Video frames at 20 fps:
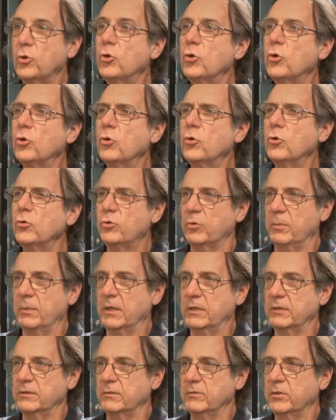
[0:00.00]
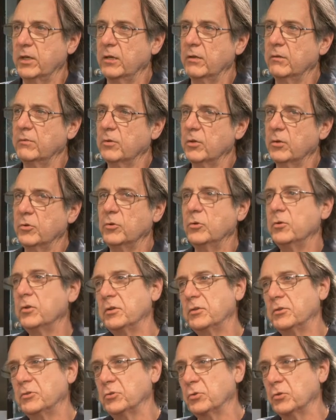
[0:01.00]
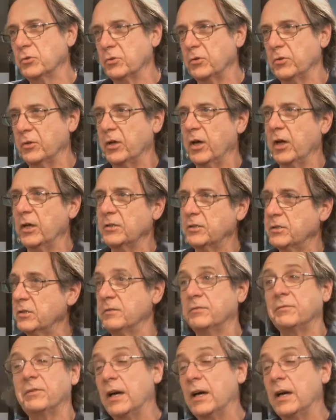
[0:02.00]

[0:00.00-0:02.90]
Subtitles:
Huge amounts of data flow. You need to talk to the IT.